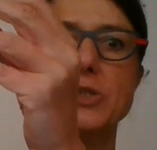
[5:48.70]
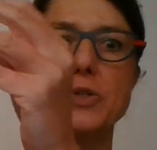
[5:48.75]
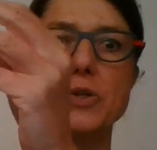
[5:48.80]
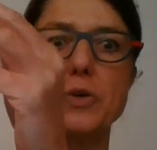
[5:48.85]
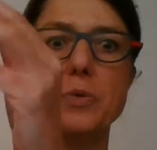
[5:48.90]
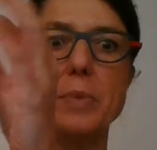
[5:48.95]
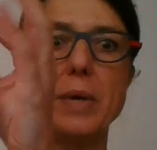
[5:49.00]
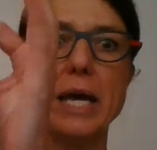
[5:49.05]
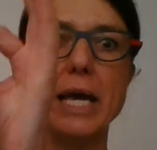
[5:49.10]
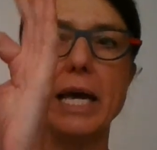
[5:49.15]

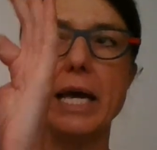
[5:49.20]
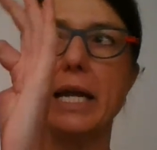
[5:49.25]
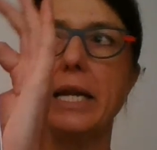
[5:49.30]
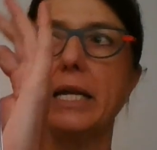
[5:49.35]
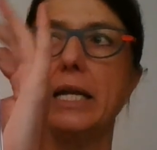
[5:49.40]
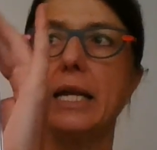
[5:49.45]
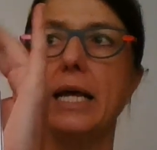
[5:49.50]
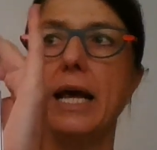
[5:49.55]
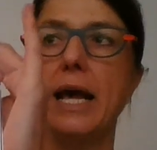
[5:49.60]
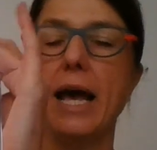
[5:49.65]
zoom
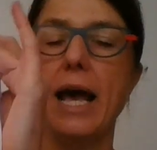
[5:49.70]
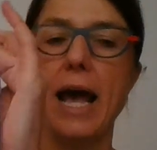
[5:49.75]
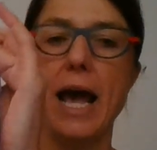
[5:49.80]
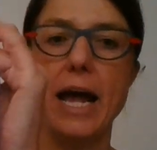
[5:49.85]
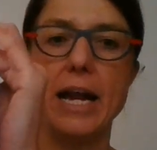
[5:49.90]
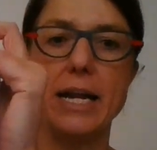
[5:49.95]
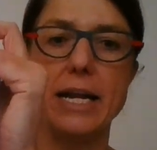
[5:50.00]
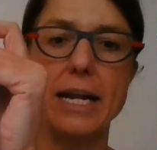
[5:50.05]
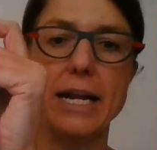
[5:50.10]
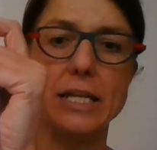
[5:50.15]
in
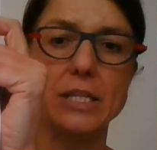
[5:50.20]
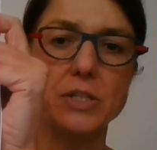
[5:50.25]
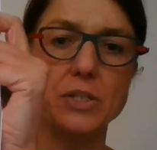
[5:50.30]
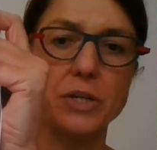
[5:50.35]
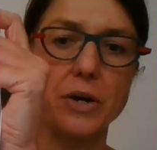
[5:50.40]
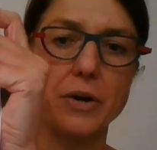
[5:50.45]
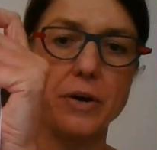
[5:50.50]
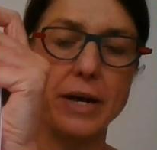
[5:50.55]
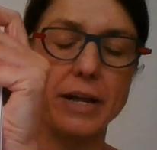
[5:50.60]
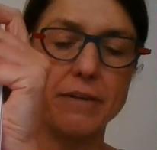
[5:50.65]
and let's
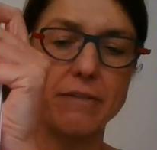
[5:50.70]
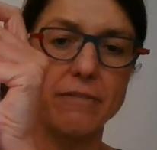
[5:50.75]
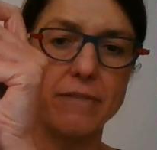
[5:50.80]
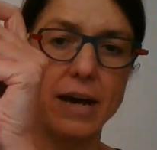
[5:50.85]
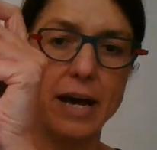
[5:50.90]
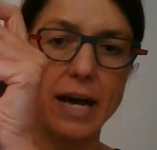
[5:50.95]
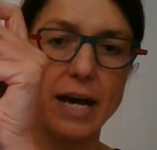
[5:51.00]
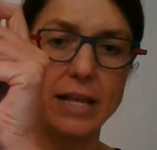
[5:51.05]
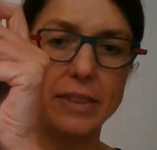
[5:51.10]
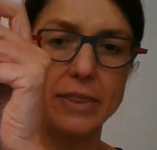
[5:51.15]
go and
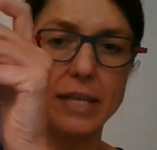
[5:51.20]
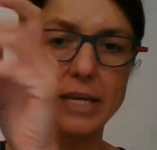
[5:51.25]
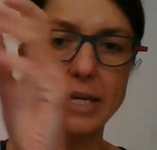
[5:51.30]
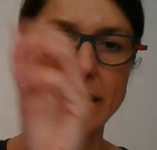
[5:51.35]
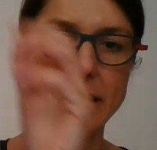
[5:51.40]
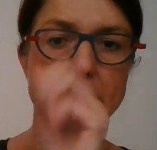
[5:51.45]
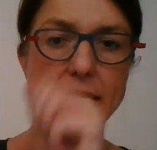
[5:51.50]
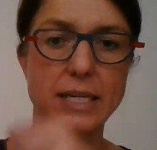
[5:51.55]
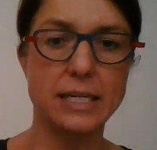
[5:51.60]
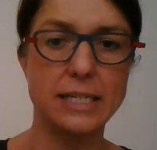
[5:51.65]
find
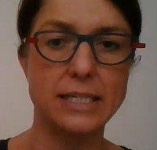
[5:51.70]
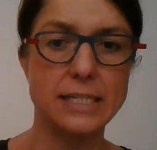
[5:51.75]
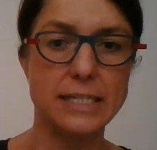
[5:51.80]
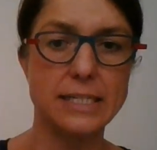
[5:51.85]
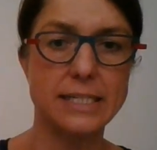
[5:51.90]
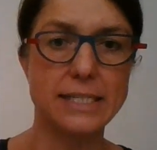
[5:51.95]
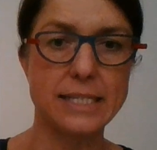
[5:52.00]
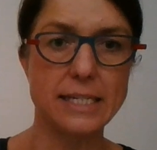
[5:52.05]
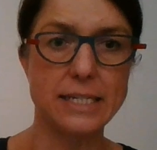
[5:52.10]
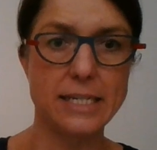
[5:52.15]
the
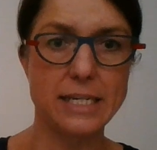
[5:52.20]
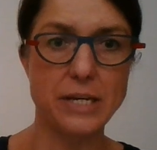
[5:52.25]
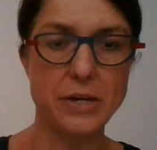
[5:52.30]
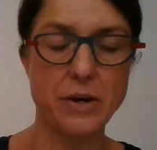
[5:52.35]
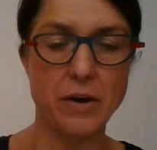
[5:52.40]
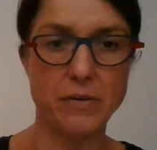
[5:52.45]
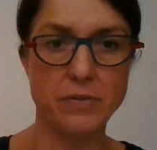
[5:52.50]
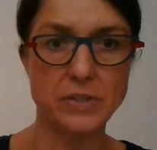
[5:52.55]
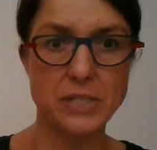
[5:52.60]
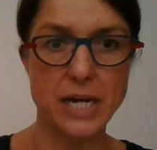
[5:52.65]
city
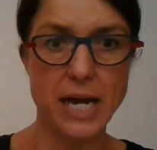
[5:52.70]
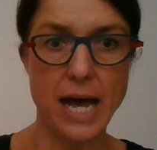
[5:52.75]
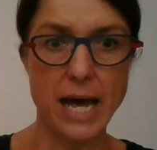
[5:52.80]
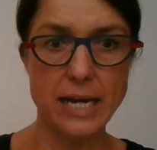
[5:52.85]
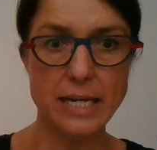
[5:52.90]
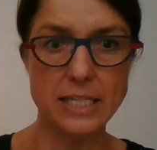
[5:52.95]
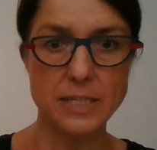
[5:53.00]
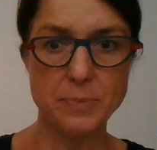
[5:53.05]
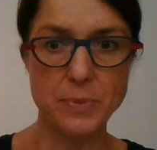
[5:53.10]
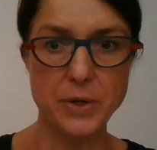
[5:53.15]
of
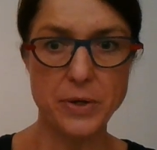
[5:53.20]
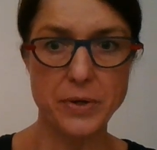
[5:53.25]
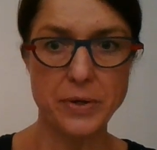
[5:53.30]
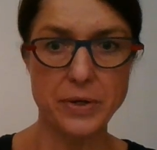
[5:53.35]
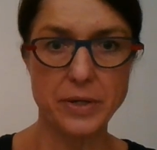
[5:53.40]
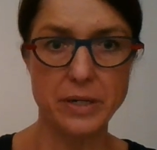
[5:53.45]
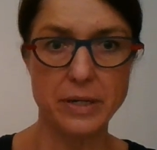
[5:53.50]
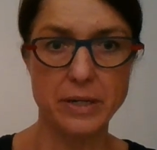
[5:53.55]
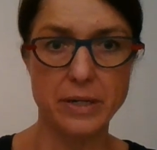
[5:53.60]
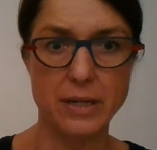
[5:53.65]
Johannesburg.
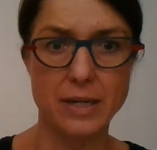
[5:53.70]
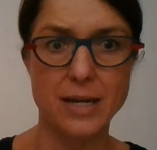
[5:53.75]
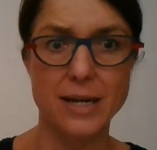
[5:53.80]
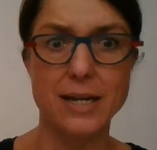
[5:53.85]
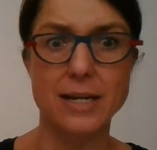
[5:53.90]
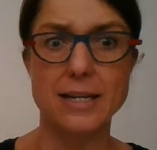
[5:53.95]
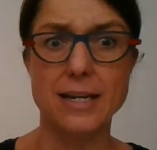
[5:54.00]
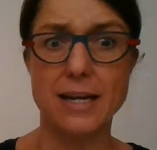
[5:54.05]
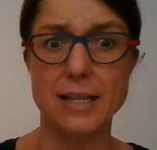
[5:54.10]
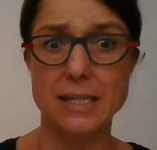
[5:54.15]

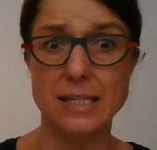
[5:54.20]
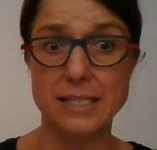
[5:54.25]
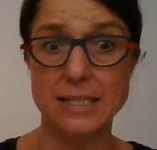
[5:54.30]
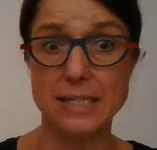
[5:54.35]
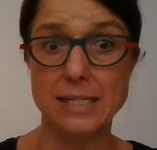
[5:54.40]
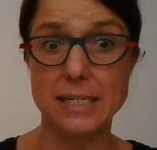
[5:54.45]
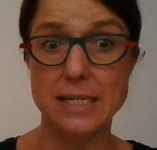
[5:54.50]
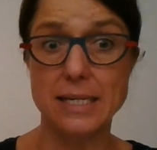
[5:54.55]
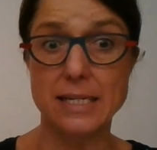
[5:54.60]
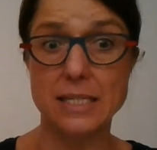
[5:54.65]
Now the
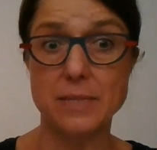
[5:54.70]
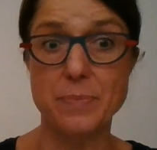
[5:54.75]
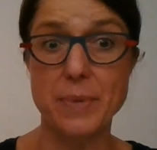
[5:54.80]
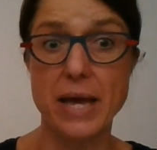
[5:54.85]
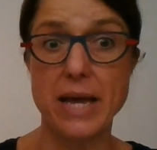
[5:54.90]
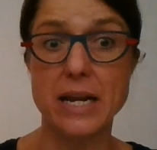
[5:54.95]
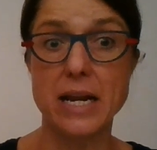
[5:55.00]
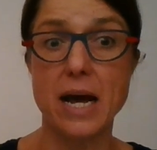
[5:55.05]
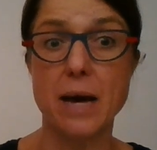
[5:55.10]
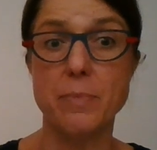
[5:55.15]
city is
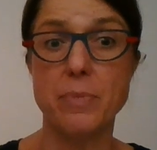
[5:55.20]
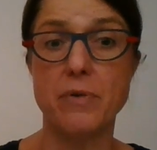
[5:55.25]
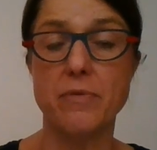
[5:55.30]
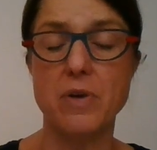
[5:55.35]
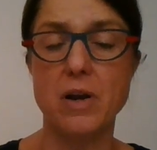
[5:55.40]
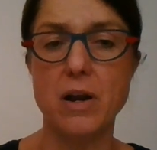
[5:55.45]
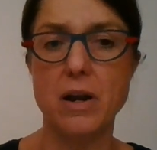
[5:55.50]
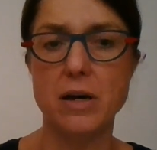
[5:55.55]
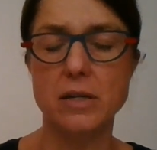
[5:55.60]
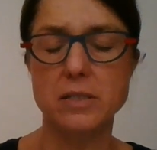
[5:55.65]
made up of
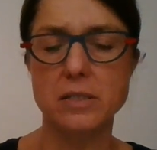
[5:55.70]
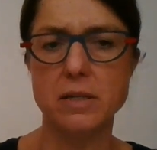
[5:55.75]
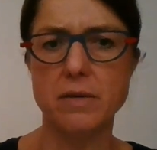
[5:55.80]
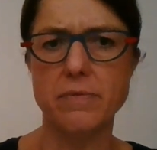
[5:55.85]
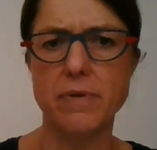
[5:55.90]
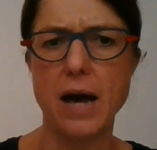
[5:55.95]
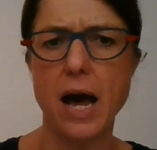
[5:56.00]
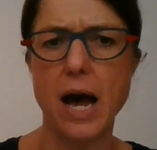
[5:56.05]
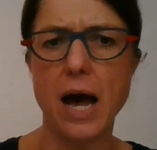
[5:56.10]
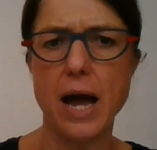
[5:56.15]
lots of
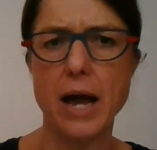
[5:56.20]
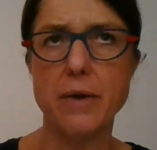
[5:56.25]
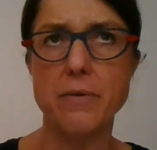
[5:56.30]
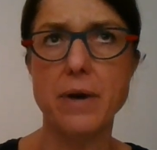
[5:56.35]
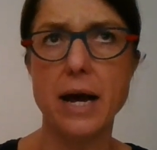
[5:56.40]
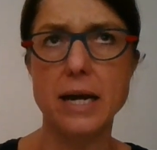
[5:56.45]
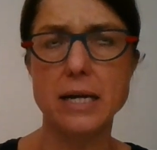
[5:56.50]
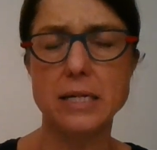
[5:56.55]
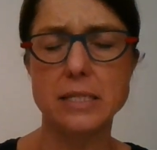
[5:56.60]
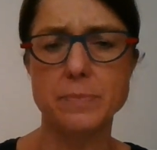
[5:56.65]

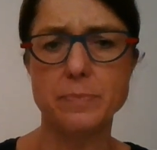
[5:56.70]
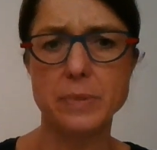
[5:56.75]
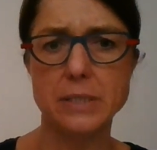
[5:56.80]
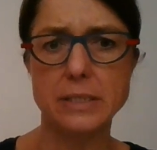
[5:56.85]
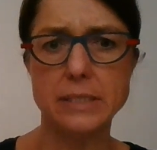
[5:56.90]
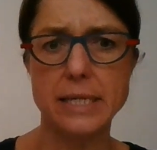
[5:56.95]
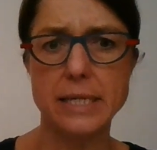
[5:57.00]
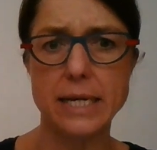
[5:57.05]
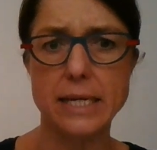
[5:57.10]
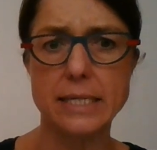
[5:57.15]
high-rise
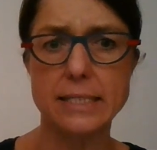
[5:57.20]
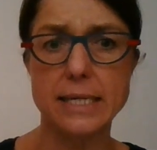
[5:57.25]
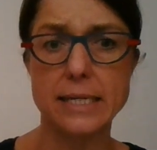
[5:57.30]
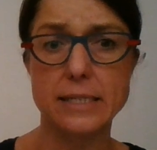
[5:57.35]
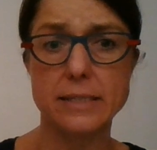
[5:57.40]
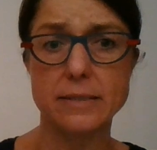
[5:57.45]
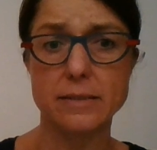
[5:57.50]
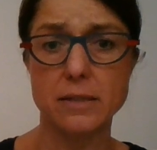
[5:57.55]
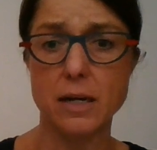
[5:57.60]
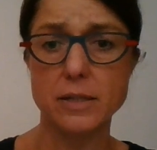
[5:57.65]
buildings
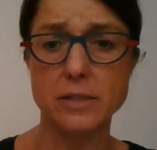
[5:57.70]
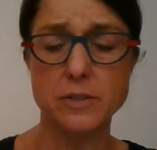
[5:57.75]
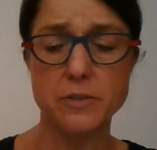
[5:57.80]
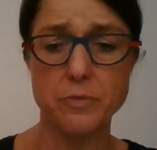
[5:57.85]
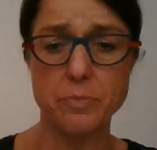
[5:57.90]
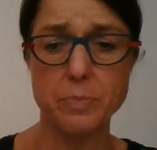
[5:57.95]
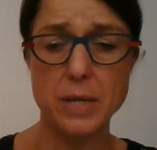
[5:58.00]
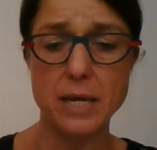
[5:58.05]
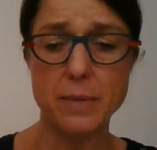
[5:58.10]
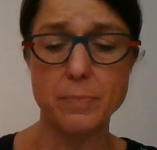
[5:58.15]
and lots
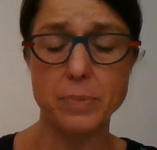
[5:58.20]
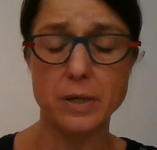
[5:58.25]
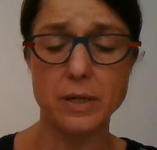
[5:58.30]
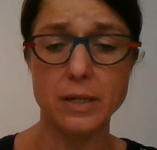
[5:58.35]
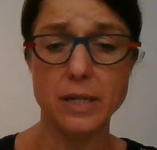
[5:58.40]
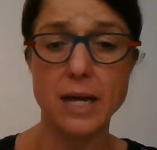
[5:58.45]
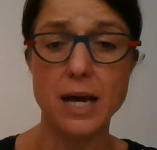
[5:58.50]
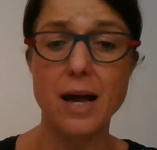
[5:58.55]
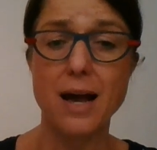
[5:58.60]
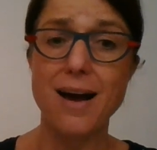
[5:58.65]
of
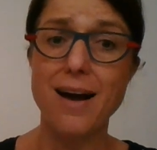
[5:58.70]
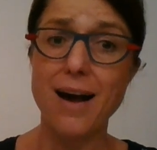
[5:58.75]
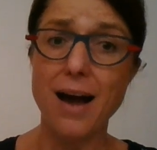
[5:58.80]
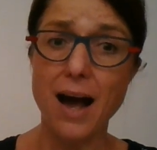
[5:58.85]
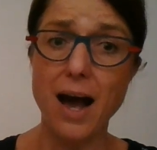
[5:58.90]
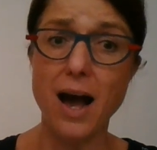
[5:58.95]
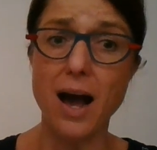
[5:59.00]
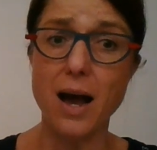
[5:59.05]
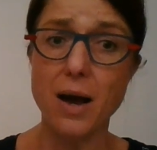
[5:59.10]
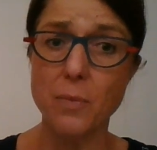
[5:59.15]
people.
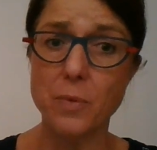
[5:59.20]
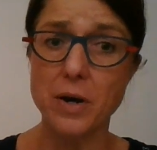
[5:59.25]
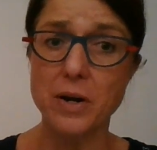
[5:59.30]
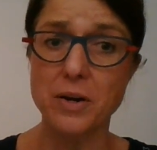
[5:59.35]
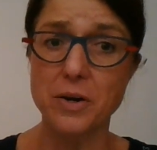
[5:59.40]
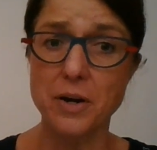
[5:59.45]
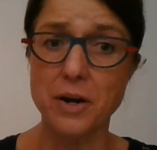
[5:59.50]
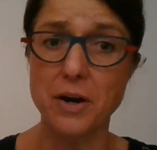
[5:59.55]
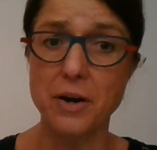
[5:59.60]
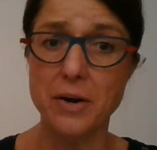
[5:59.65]
I want to
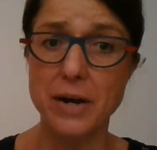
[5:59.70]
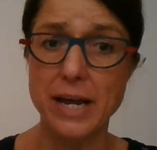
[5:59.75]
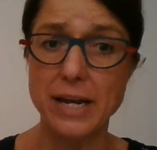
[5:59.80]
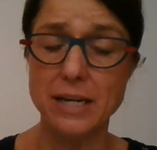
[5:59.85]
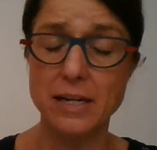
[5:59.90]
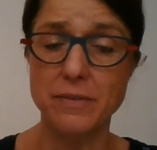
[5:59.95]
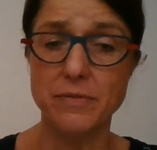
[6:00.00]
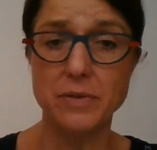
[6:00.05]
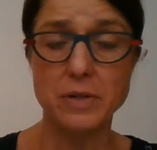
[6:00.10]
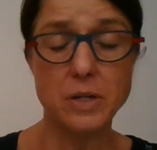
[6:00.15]
go and
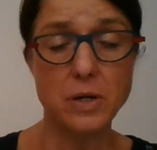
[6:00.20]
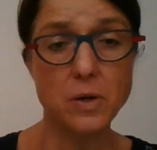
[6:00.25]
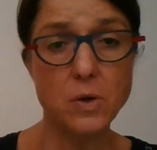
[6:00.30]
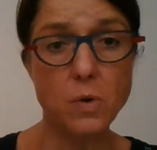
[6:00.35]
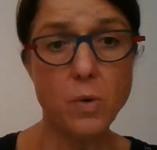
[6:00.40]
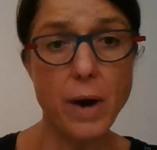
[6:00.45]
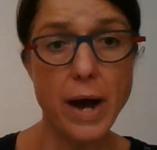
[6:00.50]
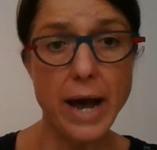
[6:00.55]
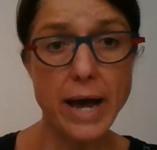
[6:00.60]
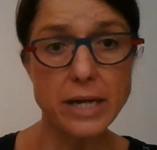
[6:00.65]
live in a
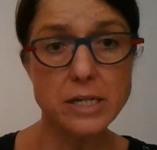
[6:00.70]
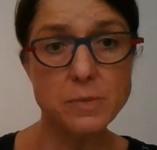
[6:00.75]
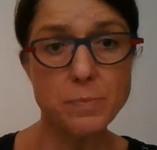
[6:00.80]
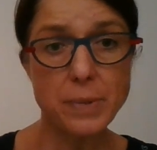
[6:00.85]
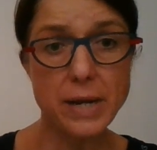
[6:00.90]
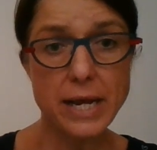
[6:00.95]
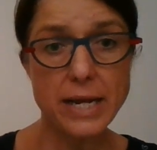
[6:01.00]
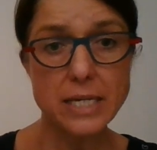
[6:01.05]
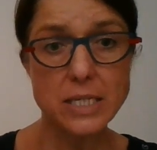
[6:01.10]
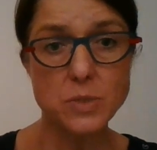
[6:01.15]
quiet
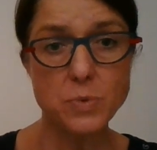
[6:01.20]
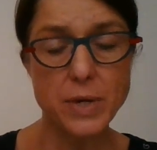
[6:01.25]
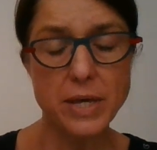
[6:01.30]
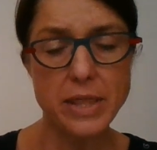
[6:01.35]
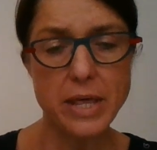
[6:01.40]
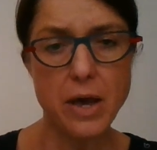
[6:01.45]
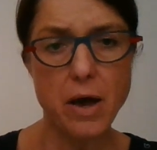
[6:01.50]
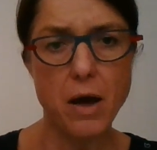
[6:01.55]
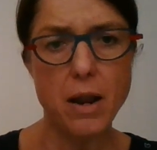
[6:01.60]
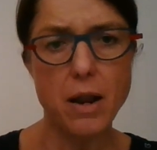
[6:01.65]
place where
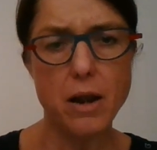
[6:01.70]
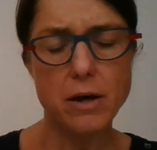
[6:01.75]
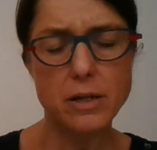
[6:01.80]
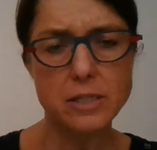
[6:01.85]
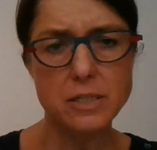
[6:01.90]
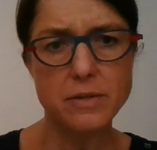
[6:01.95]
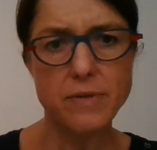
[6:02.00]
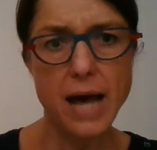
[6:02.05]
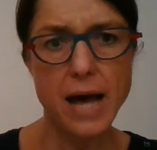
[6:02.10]
there are lots of